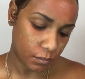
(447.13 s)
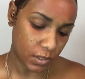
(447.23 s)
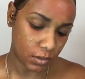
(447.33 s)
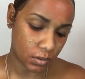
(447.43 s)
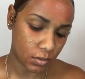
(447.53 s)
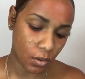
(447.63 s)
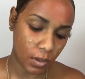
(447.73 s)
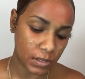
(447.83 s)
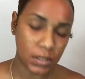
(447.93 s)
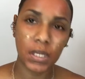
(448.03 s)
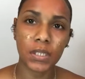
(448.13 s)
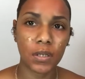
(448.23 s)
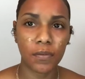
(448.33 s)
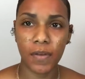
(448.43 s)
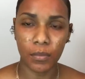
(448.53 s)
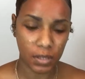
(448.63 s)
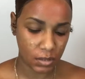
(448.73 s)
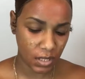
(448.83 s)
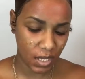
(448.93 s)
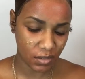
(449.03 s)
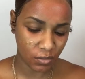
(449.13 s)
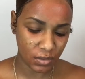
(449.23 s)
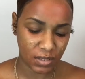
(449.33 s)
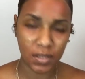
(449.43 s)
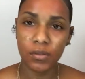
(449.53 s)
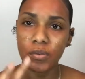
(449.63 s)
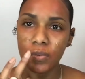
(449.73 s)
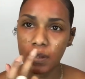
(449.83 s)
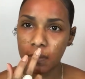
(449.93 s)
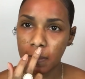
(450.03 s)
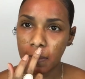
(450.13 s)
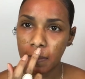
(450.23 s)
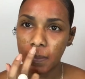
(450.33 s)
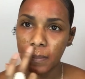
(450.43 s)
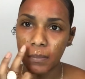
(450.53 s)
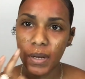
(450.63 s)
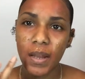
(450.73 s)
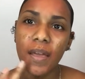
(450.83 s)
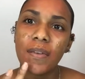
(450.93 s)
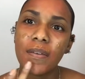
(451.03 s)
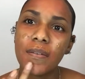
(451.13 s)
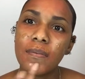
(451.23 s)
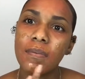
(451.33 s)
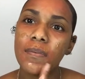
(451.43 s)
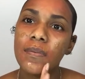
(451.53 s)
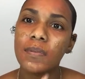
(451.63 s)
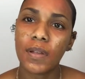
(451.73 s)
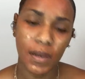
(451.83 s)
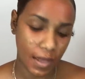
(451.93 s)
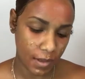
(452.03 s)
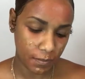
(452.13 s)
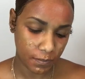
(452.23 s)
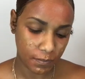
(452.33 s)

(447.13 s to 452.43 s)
but it's such a good foundation. It has a little scent to it, but I like it a lot.